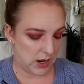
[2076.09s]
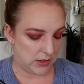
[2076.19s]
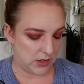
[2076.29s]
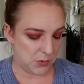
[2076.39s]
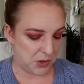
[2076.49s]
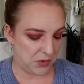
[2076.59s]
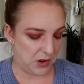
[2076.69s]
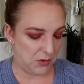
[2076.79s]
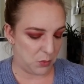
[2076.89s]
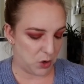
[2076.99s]
And this is my
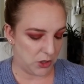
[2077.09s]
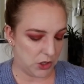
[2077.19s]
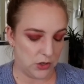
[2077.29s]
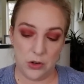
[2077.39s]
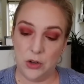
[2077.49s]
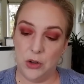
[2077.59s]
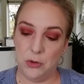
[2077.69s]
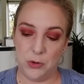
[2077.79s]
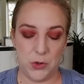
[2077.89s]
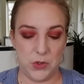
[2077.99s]
favorite brush
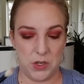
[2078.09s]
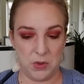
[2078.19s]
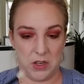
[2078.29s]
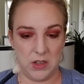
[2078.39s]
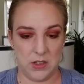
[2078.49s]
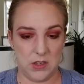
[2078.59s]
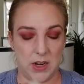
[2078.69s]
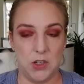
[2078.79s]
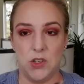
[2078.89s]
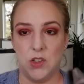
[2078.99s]
for doing something like this.
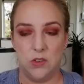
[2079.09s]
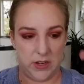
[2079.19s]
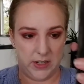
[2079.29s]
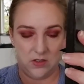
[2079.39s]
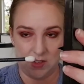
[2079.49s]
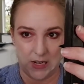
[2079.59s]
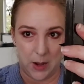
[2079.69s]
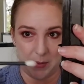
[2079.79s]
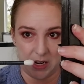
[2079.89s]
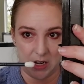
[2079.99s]
I just like
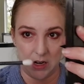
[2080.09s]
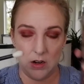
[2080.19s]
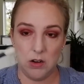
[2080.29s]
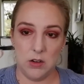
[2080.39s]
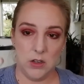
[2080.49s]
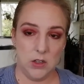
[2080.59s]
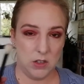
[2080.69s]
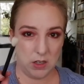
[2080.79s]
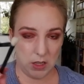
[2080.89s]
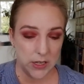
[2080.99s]
dab it in
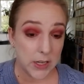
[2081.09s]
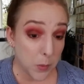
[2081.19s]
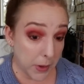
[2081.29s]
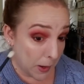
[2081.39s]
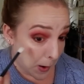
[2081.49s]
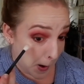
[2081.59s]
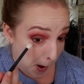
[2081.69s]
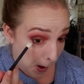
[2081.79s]
a little bit.